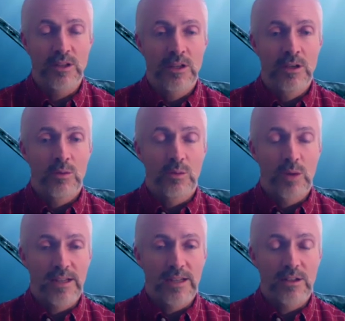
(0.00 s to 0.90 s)

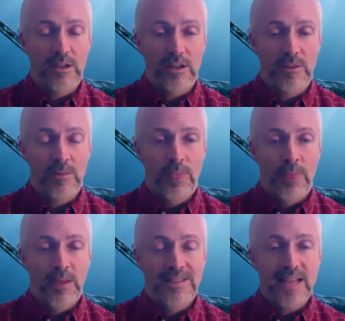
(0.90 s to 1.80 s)
regular
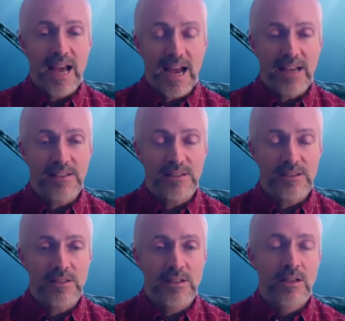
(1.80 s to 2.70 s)
tasks
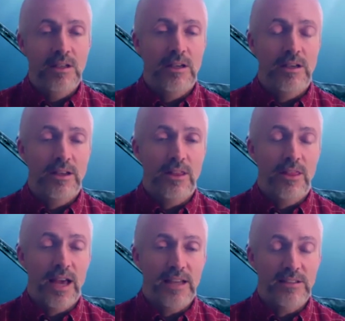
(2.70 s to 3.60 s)

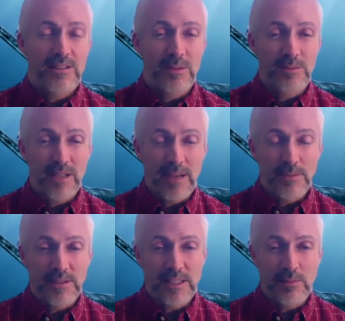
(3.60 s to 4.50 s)
that sometimes
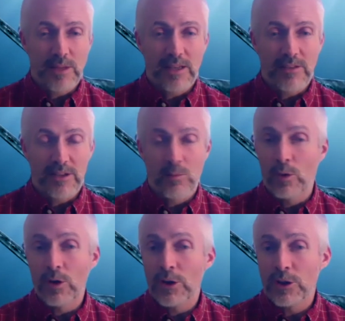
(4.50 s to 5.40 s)
seem like they're more
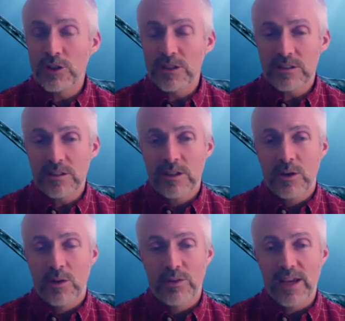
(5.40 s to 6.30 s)
urgent
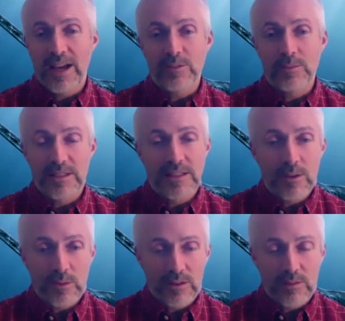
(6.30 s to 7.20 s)
or they have to be dealt
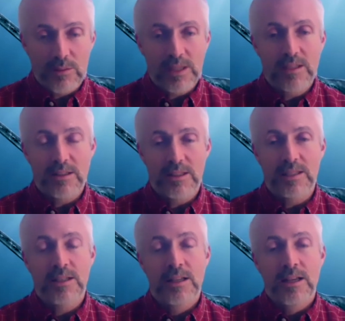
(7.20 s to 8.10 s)
with immediately.
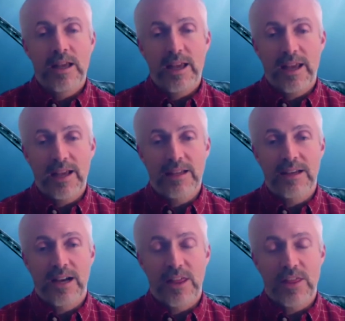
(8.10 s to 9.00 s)
And
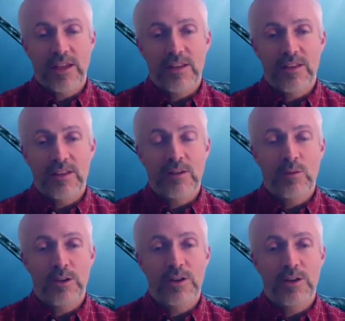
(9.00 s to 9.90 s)
I think then
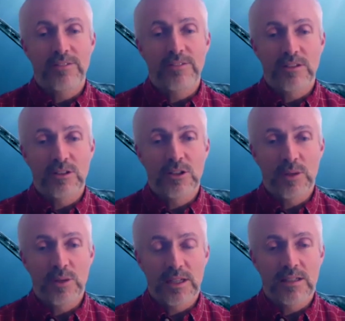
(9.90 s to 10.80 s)
what you have to do
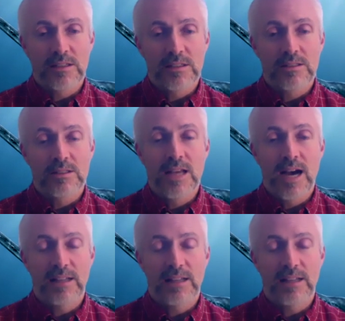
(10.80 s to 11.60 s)
is not